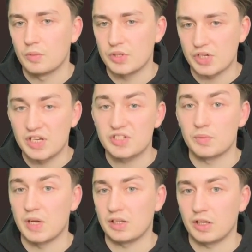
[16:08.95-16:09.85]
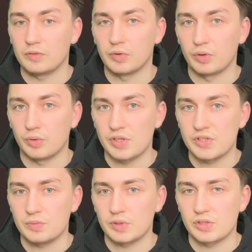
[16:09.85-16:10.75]
which is the main line for a
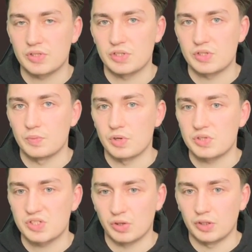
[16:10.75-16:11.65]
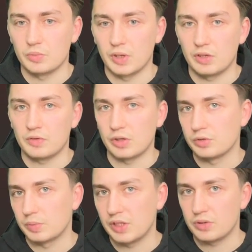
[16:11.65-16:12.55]
reason, because it is the most solid way of
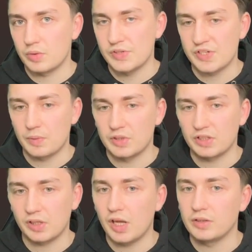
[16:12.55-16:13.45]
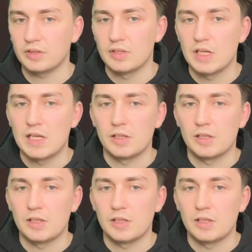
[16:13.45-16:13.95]
how to play the Queen's Gambit decline,